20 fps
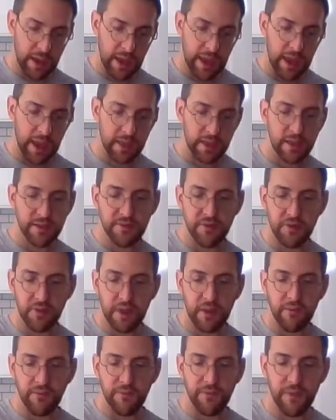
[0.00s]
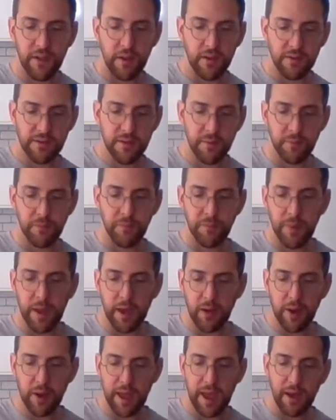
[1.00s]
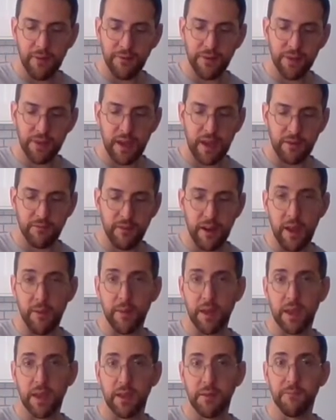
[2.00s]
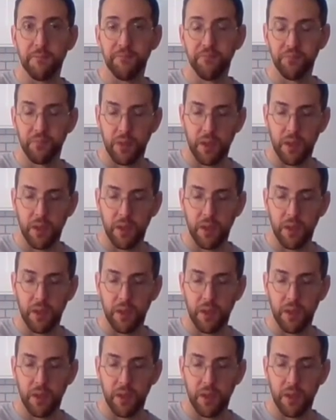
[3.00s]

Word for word: And this only fills about half of that ramekin.